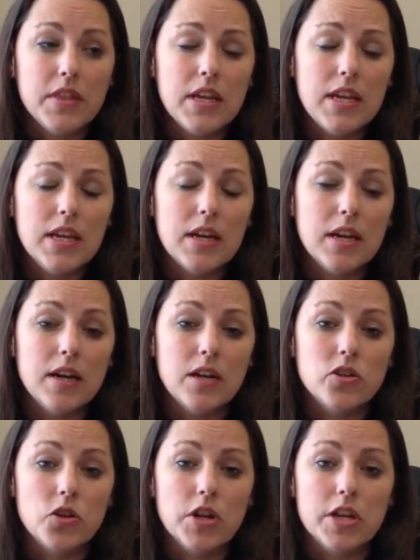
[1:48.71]
the
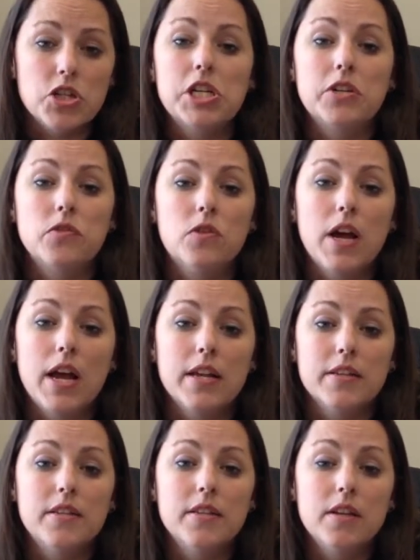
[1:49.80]
Attorney General
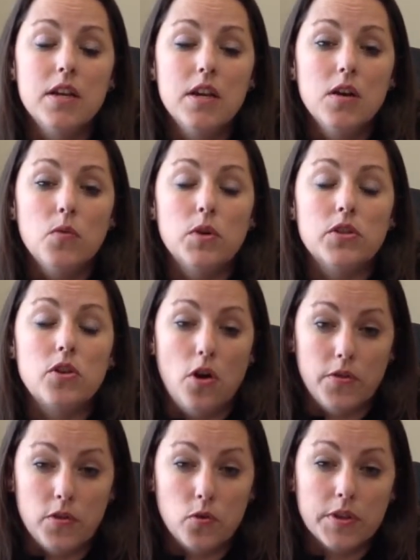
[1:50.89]
has what's
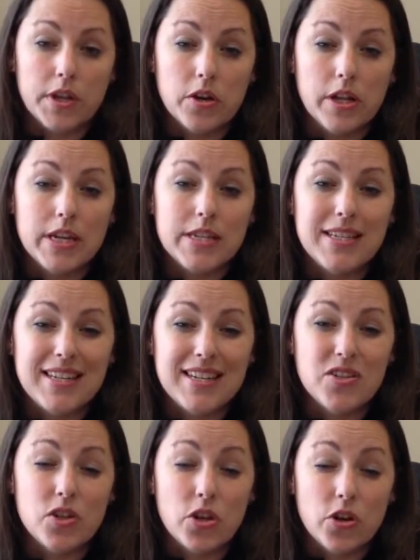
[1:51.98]
called the North Carolina
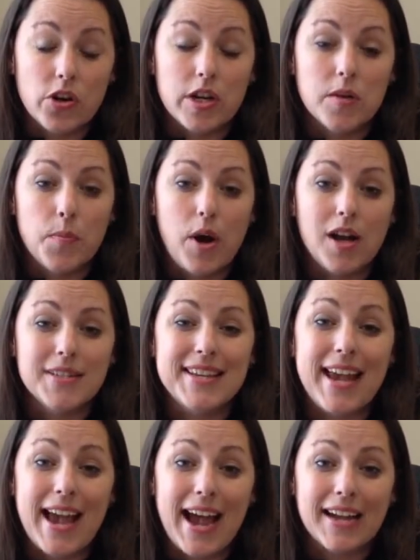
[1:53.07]
Tenant Security
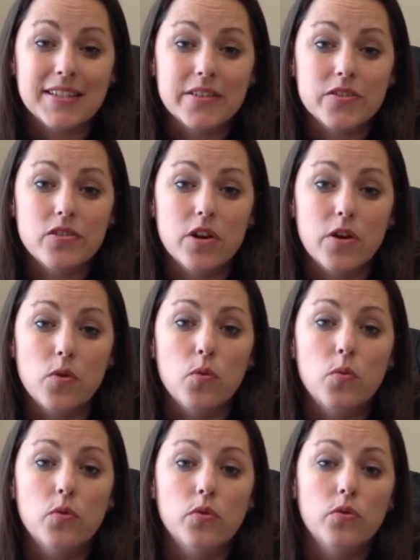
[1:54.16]
Deposit Act.
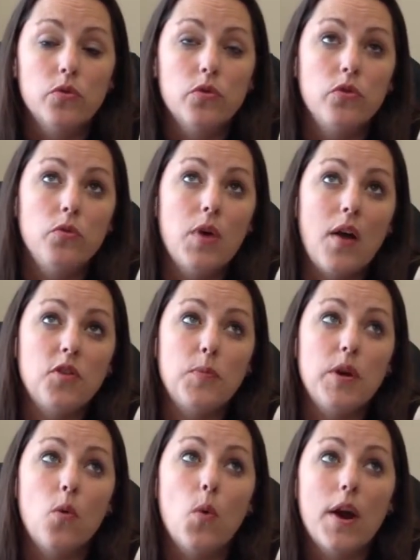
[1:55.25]
So you have to
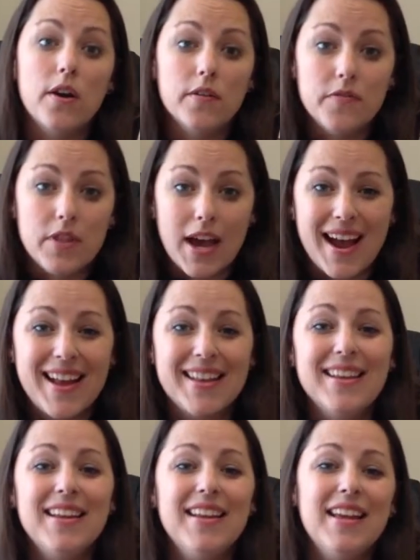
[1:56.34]
be aware of
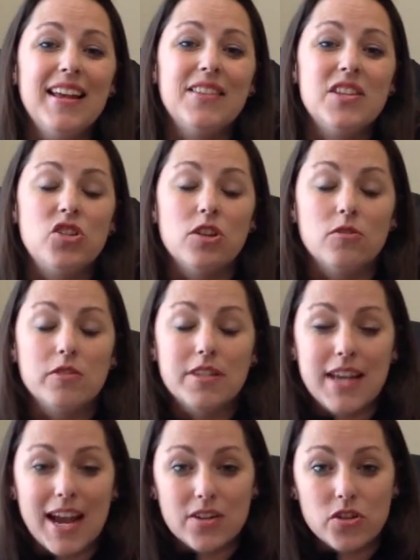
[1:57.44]
that, the general
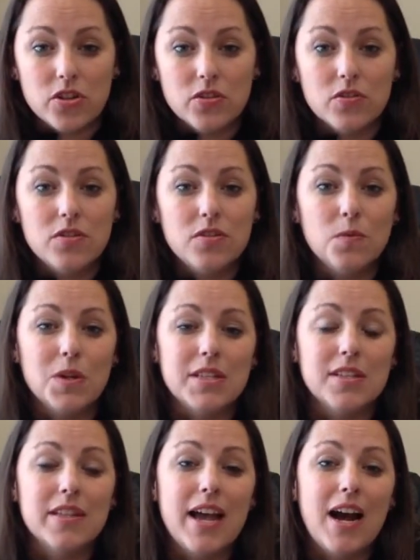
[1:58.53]
statutes, what's
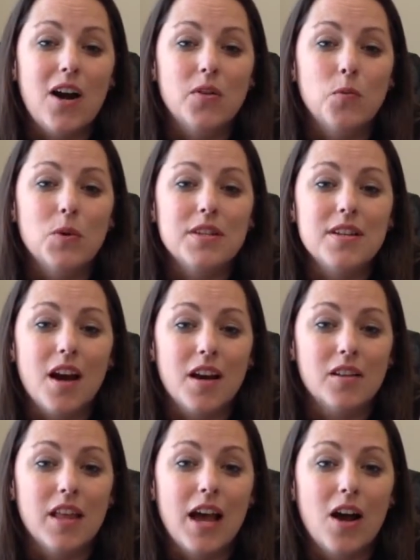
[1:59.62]
allowed, what's not
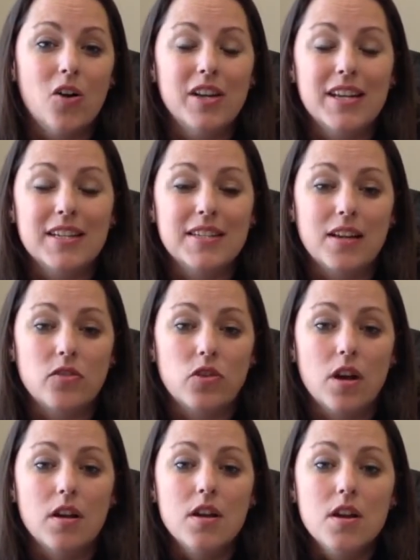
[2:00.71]
allowed,
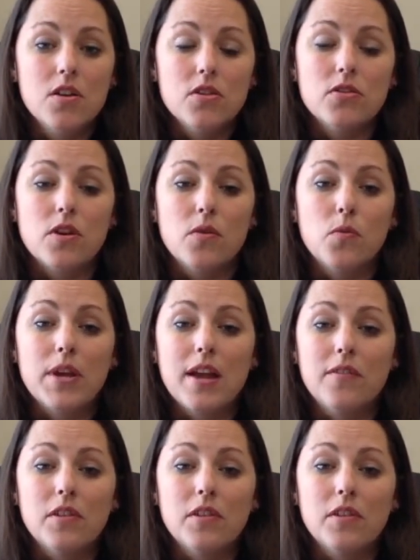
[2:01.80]
etc. So we